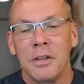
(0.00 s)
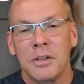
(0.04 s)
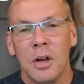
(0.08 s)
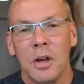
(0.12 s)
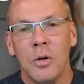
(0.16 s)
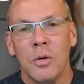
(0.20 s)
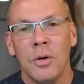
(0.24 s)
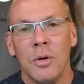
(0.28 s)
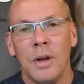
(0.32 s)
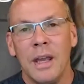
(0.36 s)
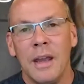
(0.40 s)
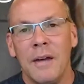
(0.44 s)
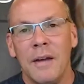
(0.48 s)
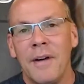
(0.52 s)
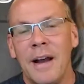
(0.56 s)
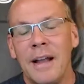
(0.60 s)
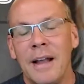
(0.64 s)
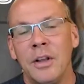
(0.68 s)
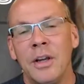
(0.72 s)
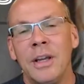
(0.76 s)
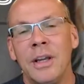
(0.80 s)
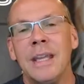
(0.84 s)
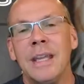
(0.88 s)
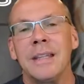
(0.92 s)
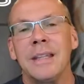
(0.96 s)
So if I
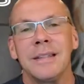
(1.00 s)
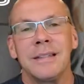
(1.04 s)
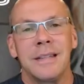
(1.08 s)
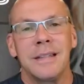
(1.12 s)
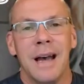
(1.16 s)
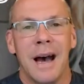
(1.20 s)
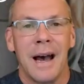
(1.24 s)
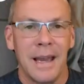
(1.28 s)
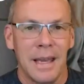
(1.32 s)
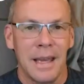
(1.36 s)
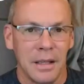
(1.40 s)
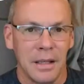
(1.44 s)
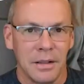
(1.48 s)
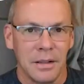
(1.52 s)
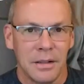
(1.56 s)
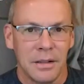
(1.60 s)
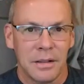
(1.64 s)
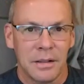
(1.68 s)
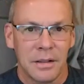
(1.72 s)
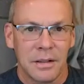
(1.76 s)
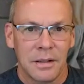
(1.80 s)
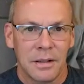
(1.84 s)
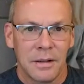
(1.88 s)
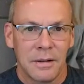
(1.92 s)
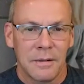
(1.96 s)
look at
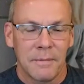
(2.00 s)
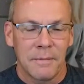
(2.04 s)
diets,